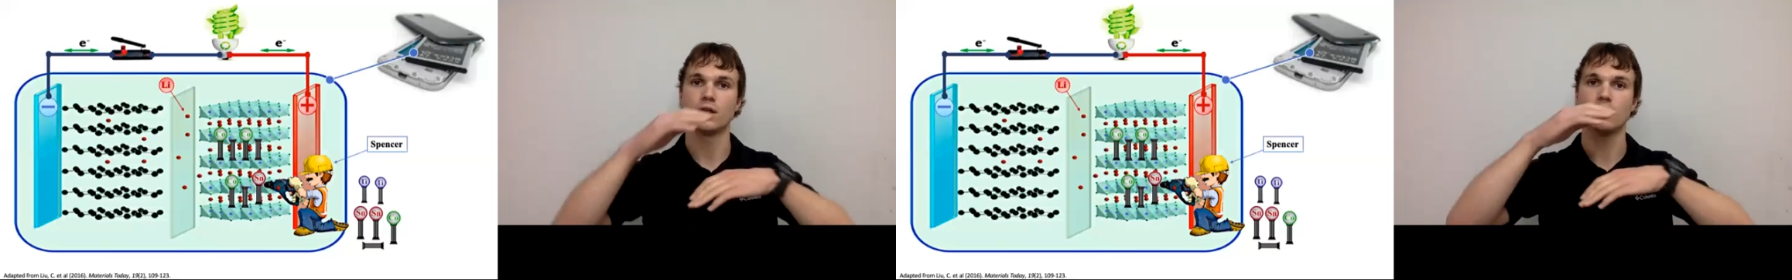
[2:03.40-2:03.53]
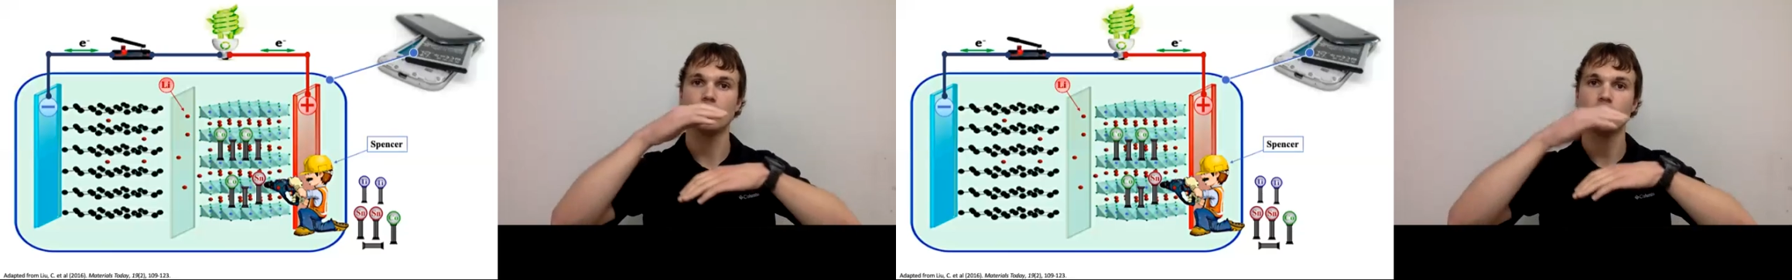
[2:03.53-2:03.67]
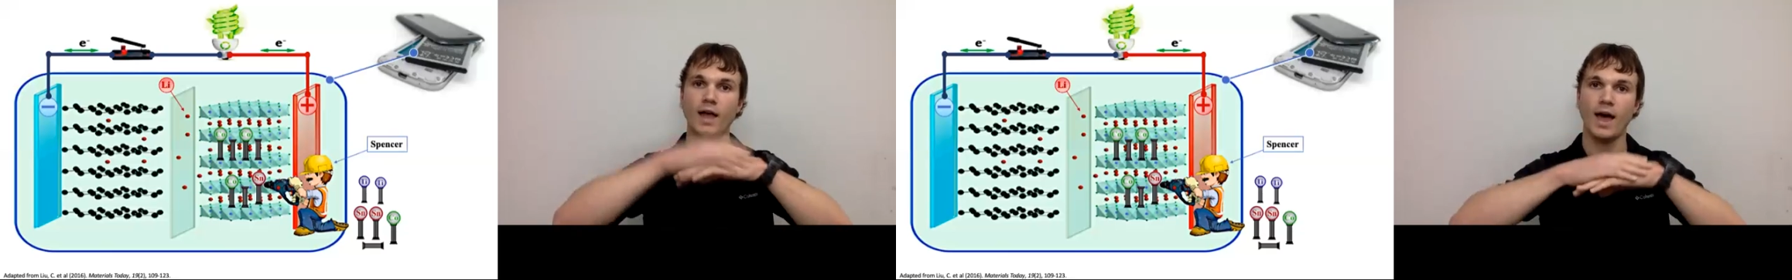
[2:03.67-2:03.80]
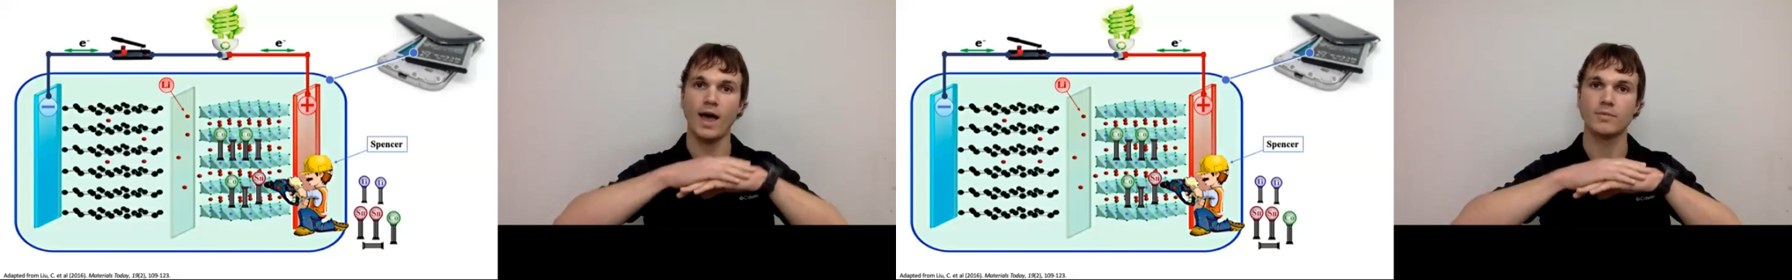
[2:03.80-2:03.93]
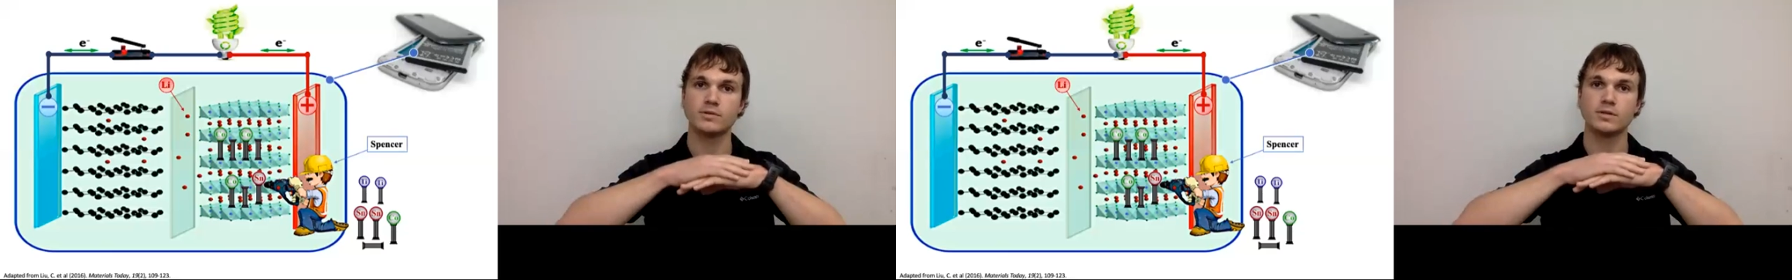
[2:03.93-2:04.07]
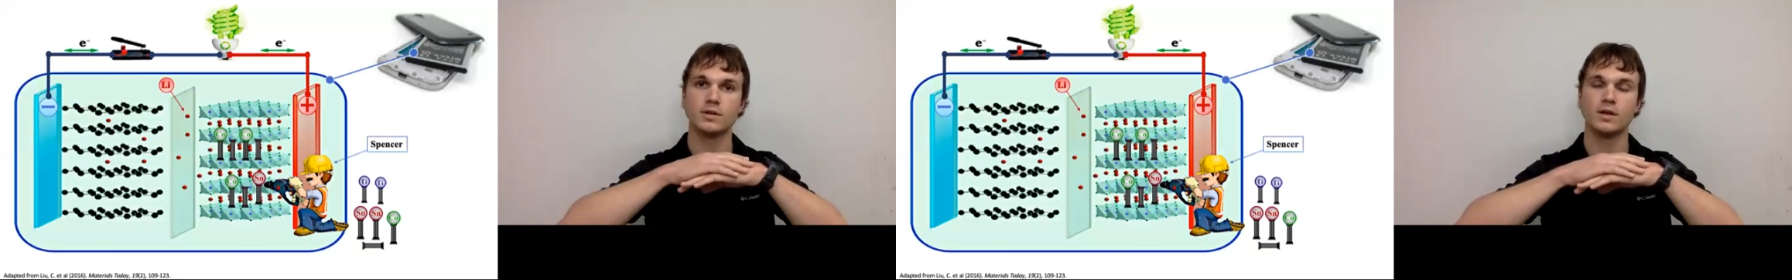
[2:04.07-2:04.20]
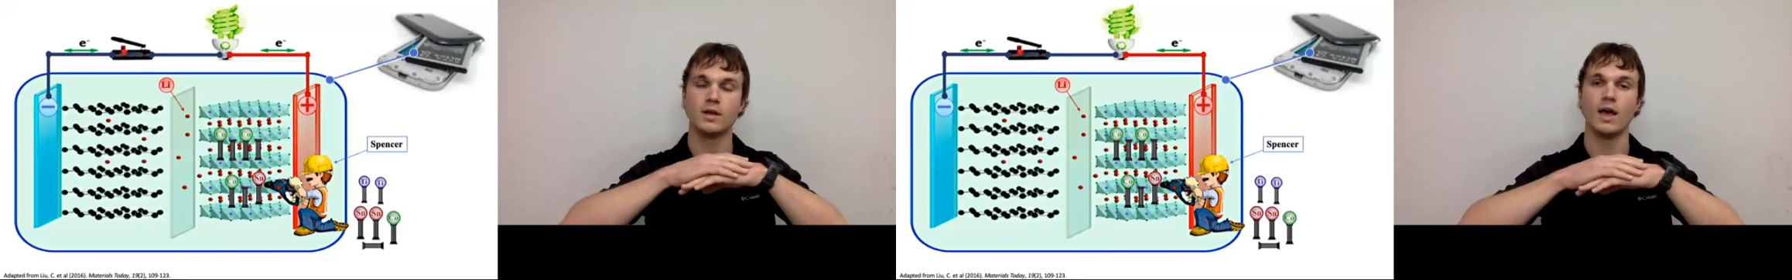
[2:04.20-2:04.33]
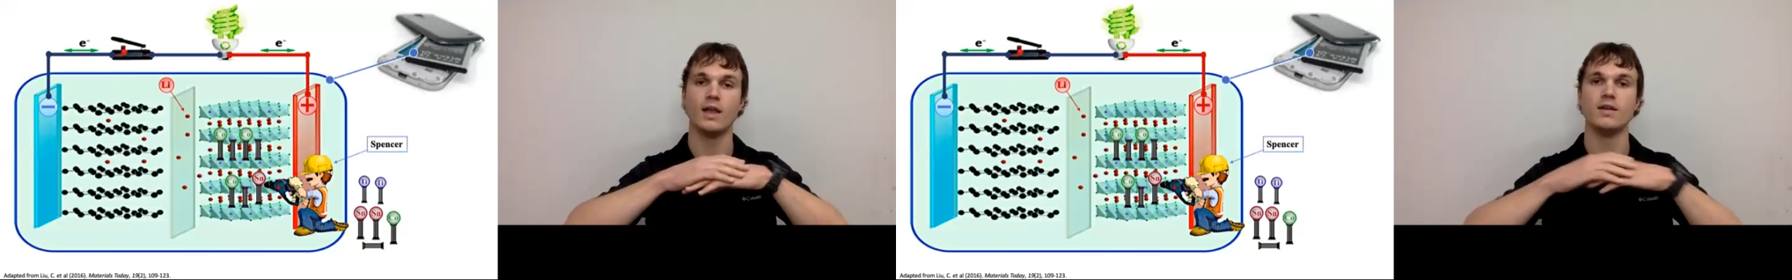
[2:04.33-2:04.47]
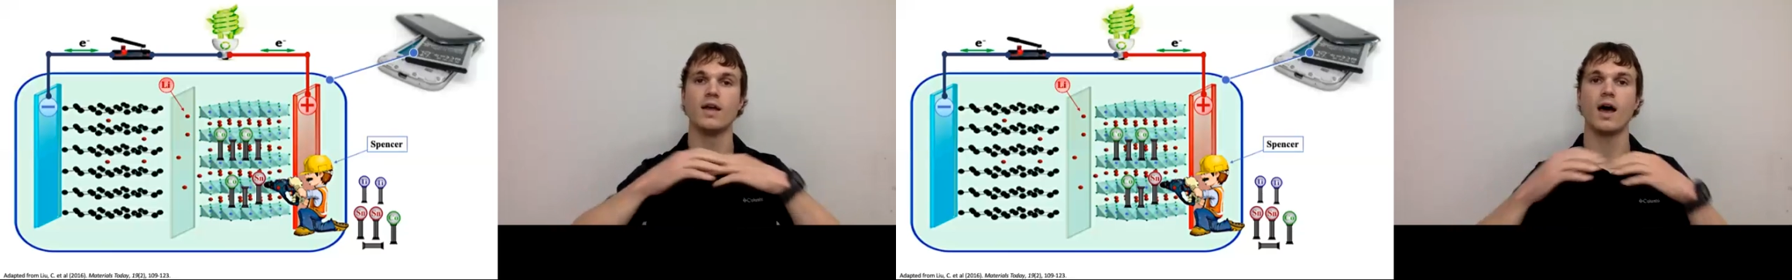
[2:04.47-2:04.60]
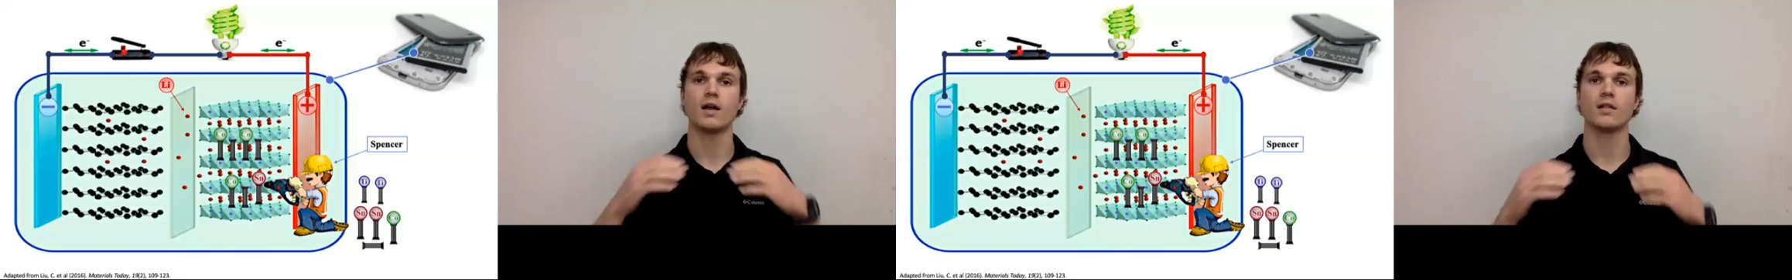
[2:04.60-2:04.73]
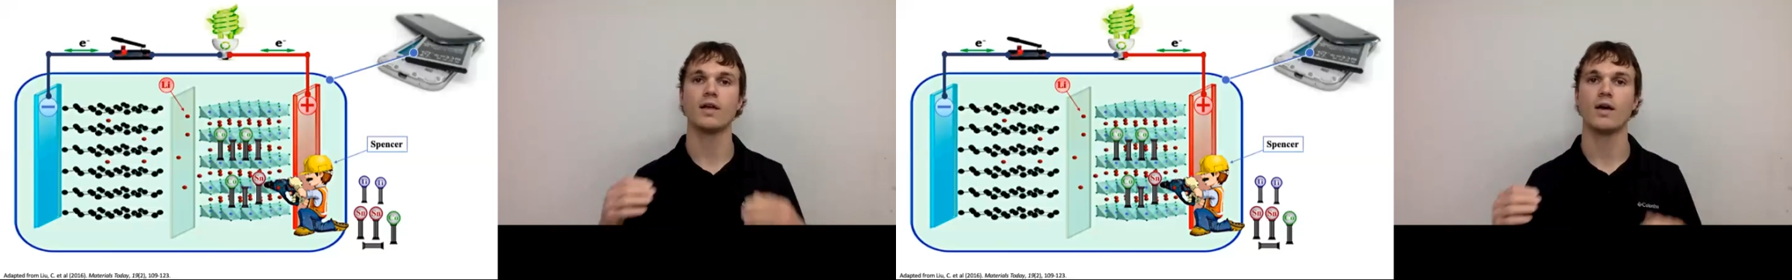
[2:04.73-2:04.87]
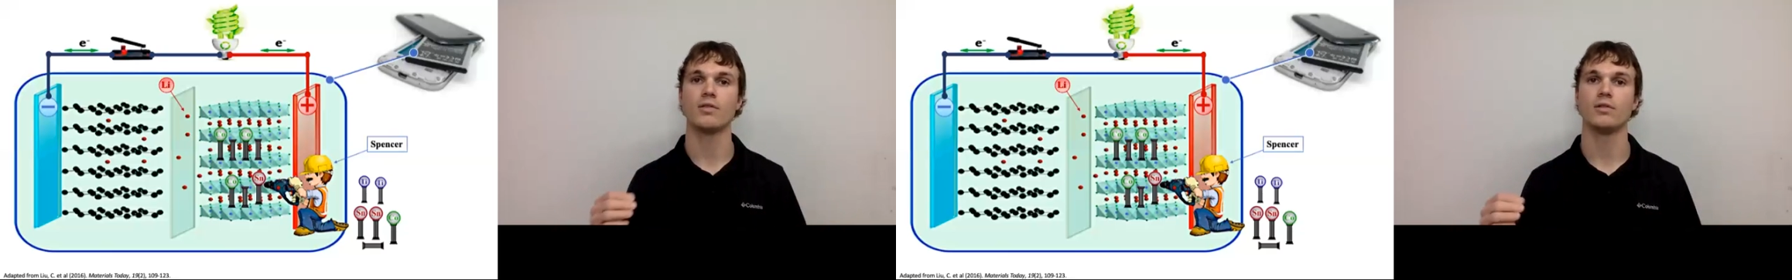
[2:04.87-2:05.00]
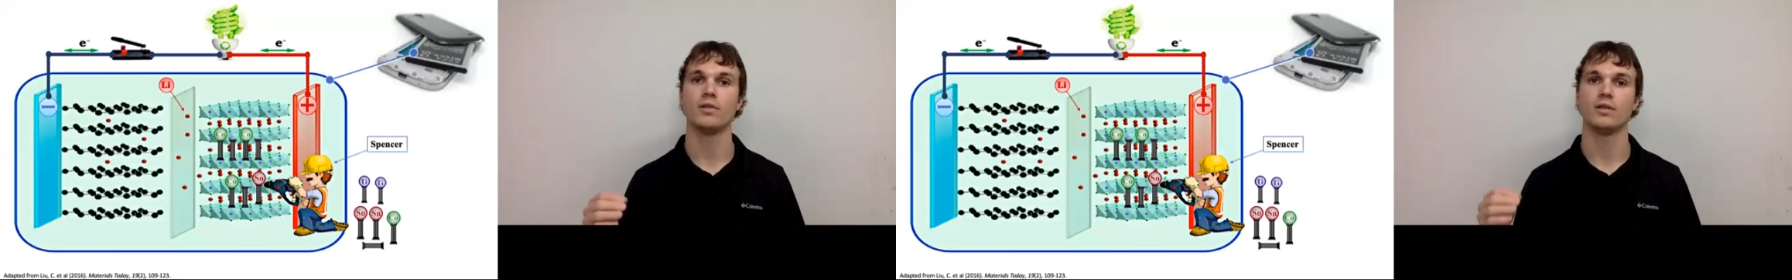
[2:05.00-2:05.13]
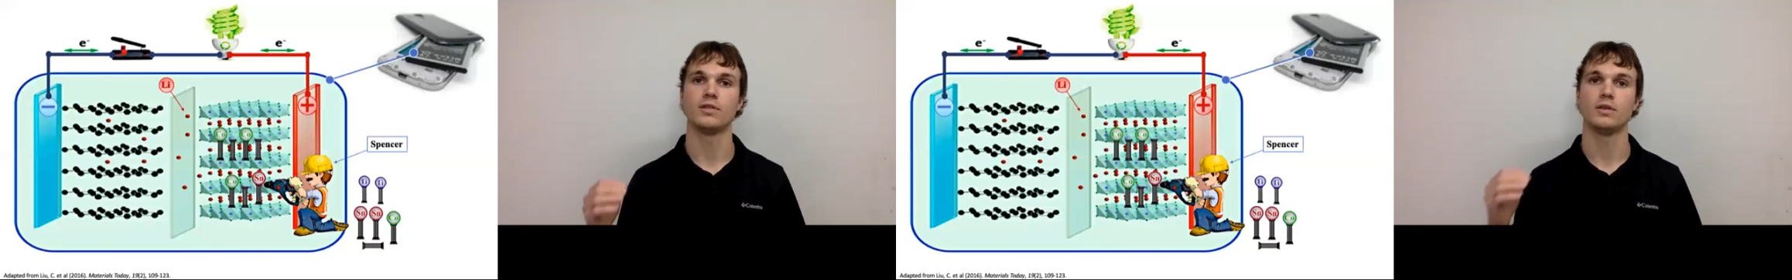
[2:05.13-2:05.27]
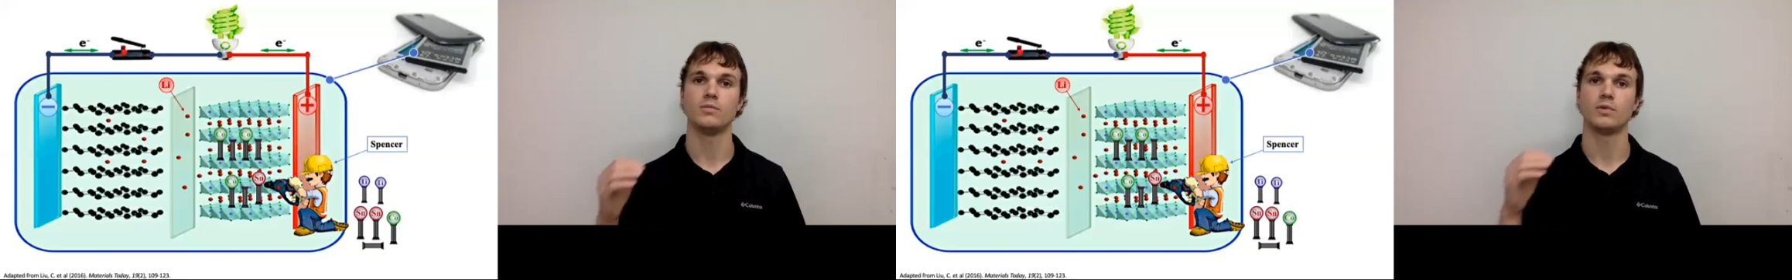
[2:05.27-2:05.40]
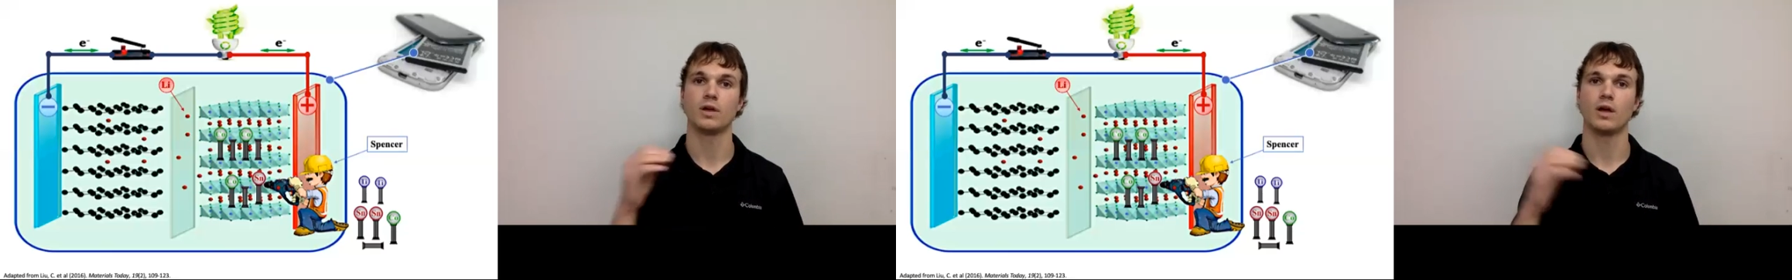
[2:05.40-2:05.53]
can collapse and not allow the lithium